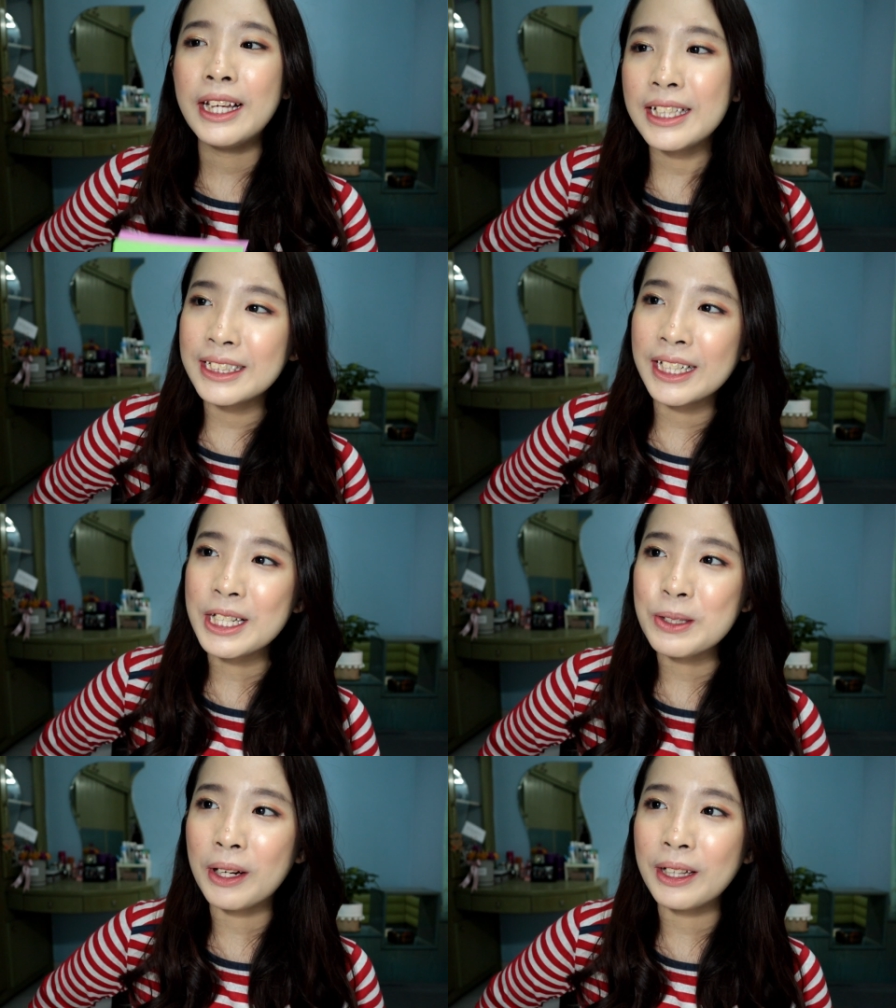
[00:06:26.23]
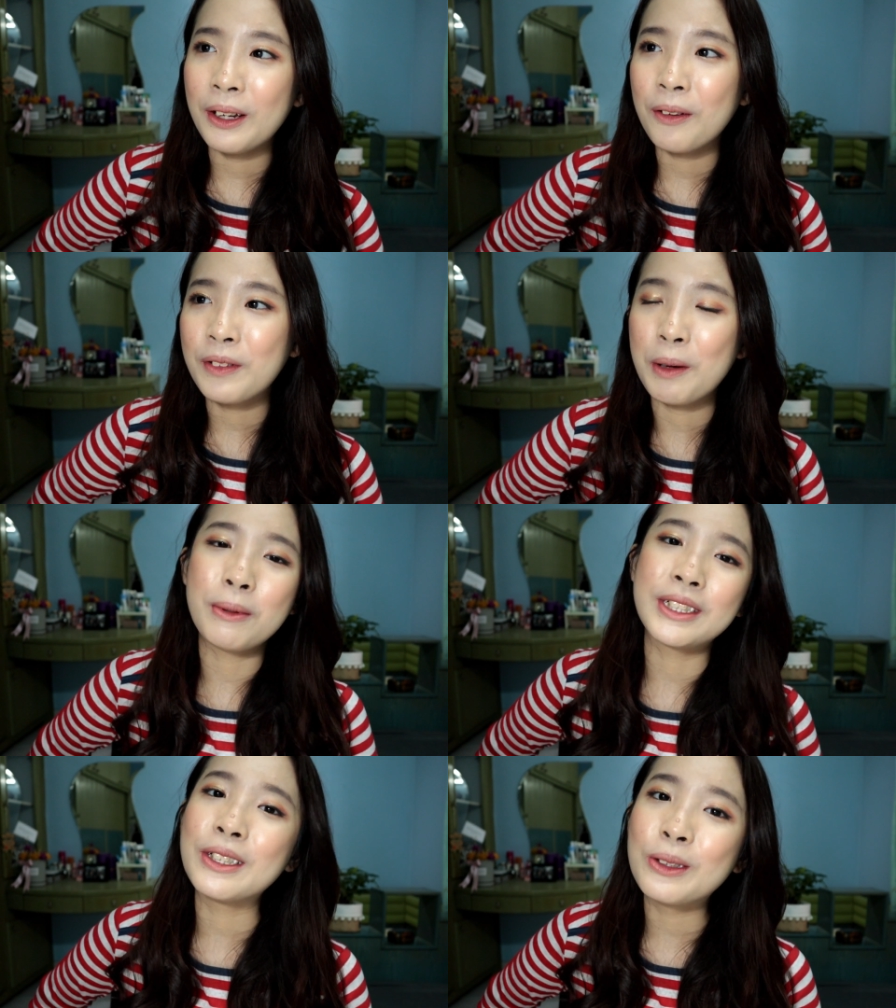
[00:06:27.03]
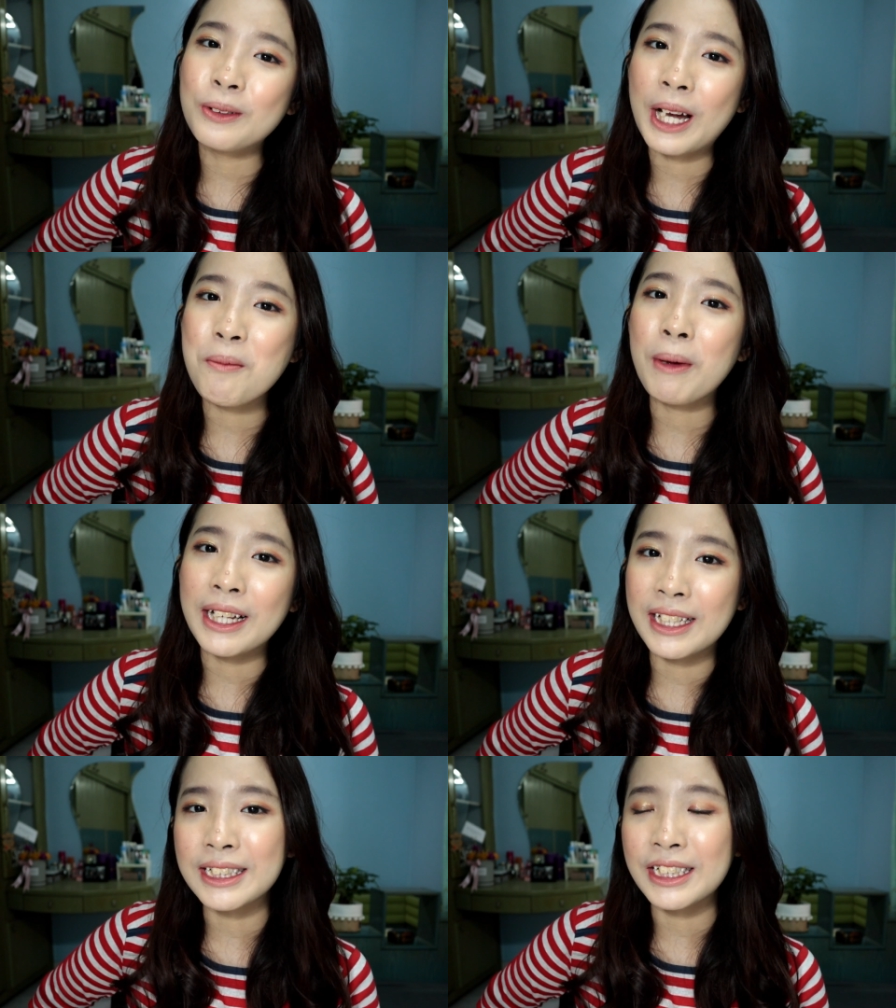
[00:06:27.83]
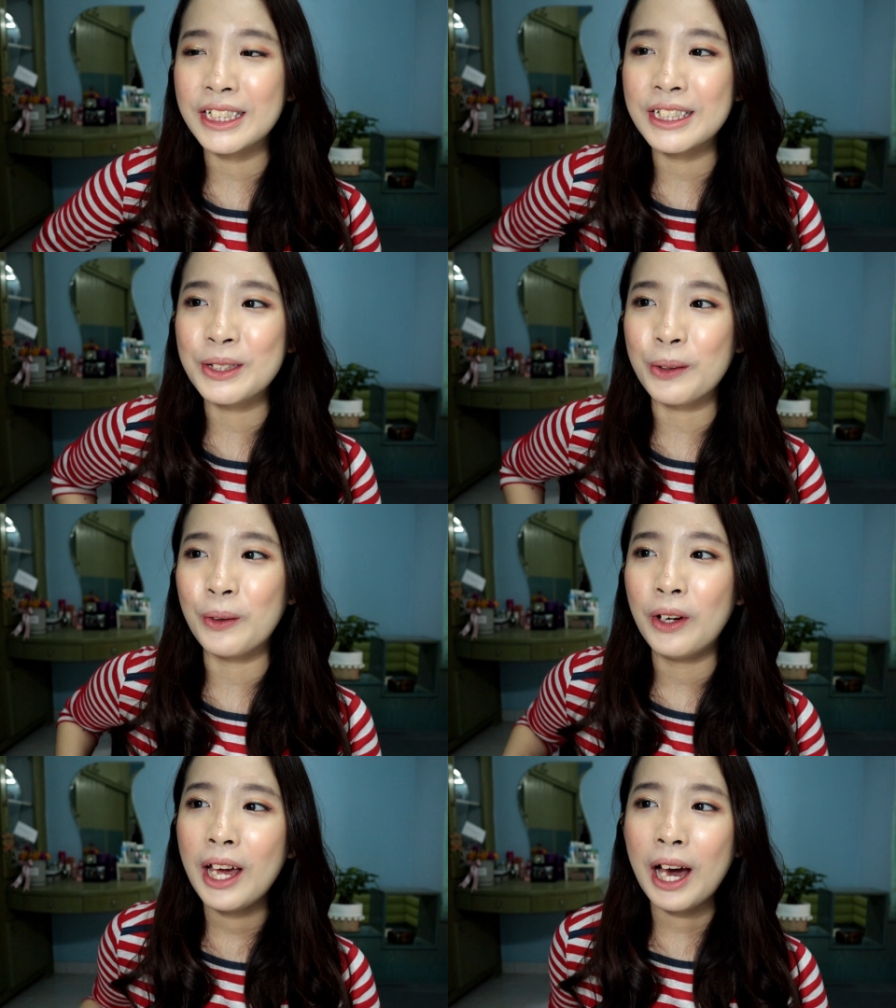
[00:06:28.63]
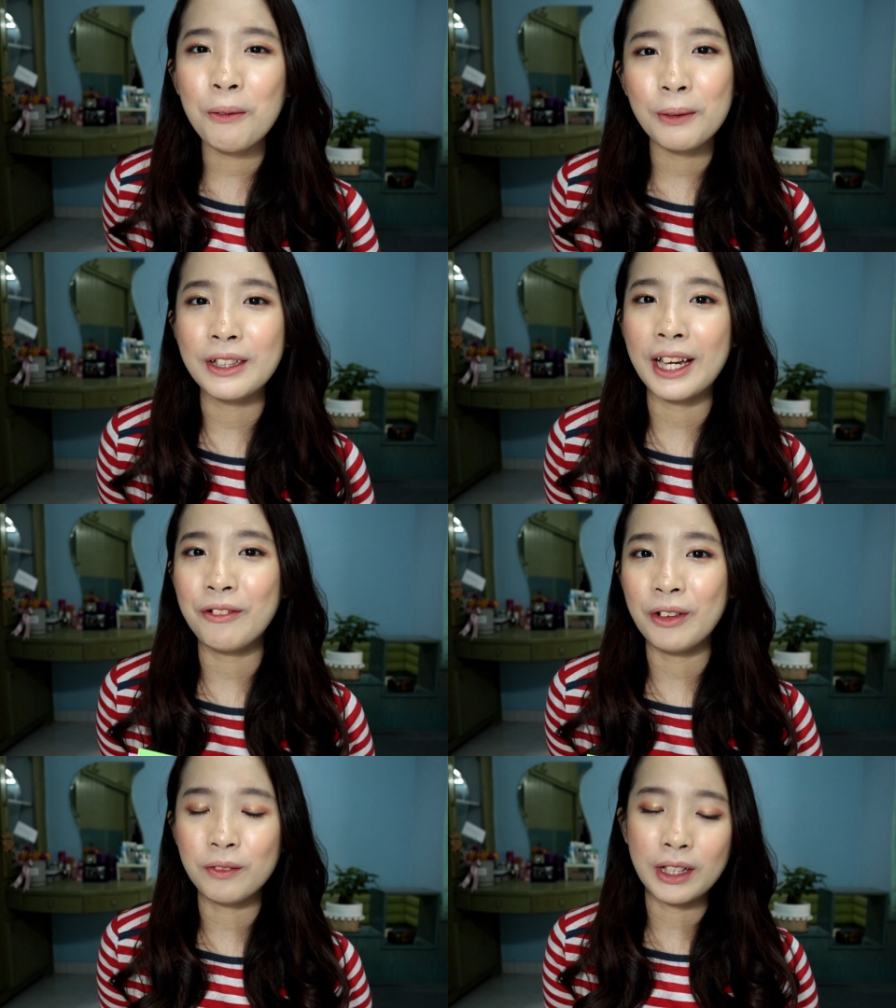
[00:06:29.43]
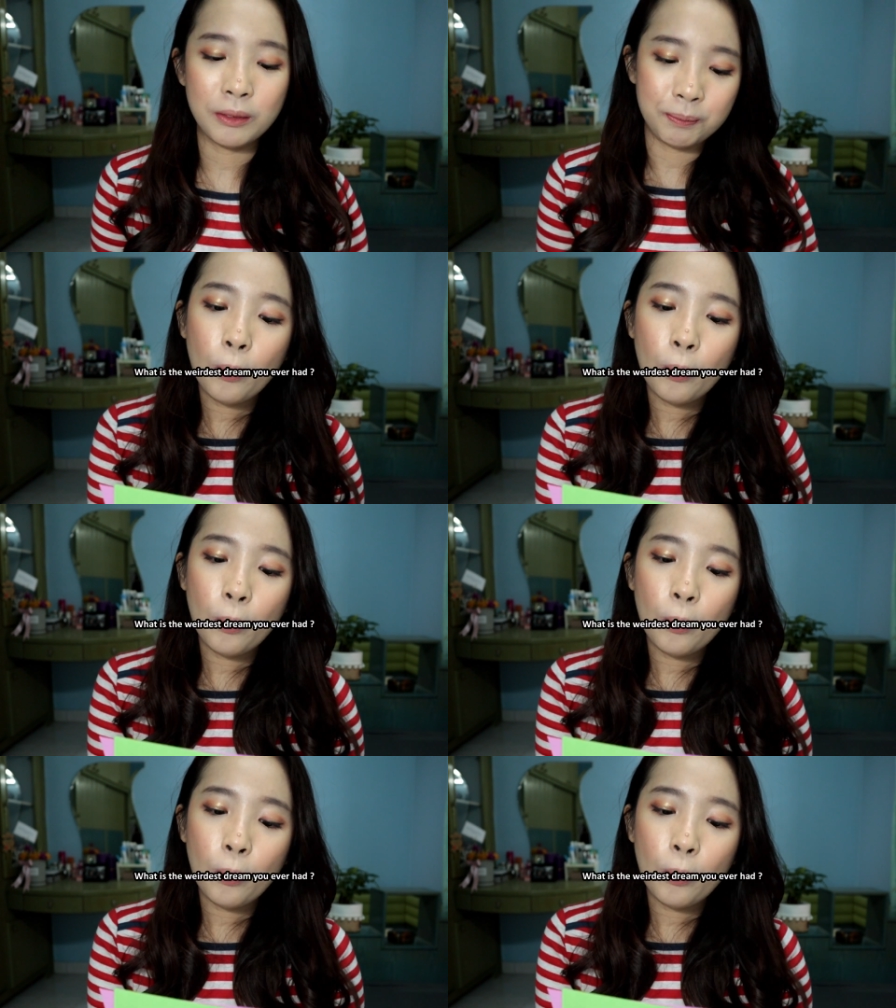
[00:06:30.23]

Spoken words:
easier as well if that person too can't make a decision. So I want to get rid of that.